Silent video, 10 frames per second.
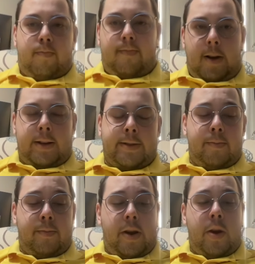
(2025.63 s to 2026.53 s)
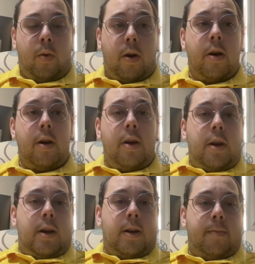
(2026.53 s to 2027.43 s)
Awesome. There you are.
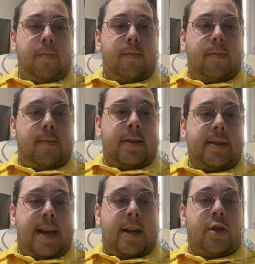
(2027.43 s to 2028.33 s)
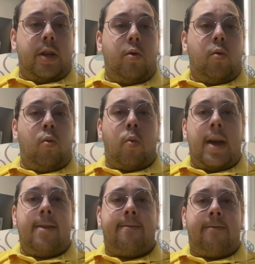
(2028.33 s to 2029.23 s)
This is actually
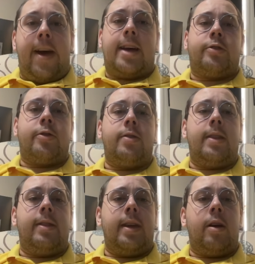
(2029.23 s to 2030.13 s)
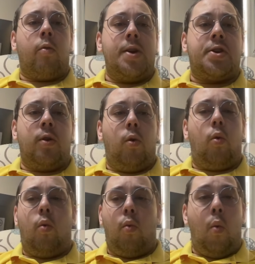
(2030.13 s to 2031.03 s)
way faster than the original
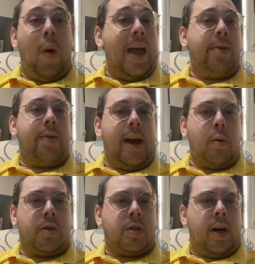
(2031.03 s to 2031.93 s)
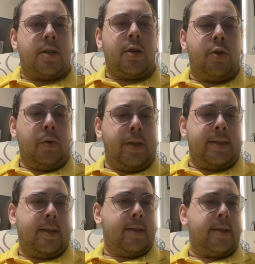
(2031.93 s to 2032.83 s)
way that I was taught to do
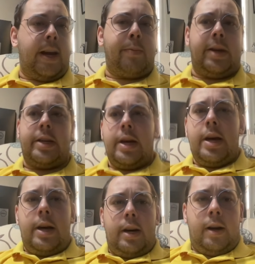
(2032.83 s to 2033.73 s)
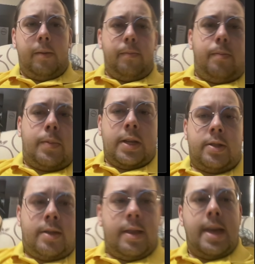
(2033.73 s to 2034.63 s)
this assignment, because
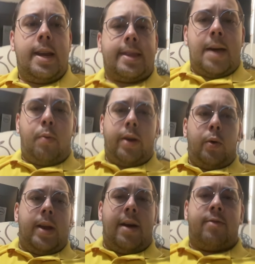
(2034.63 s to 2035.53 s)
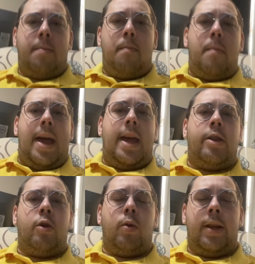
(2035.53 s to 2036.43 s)
then at that point you would have to
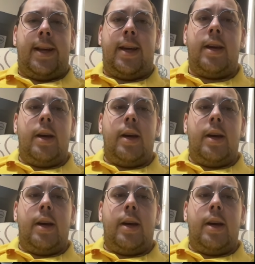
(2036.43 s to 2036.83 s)
manually,